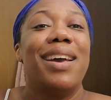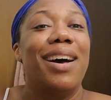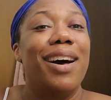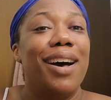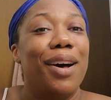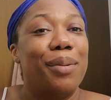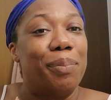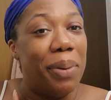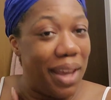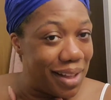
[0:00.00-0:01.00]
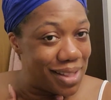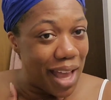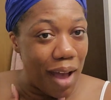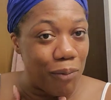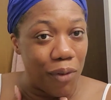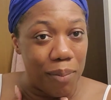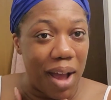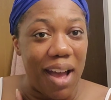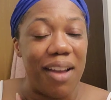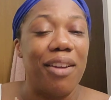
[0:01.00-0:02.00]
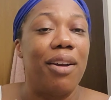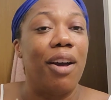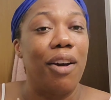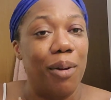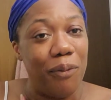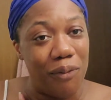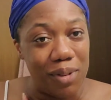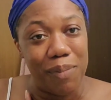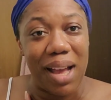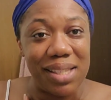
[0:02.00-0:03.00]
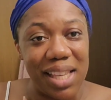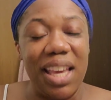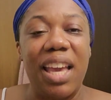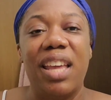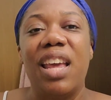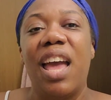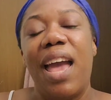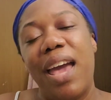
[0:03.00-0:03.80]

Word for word: uh, pen top for my, uh, my skin.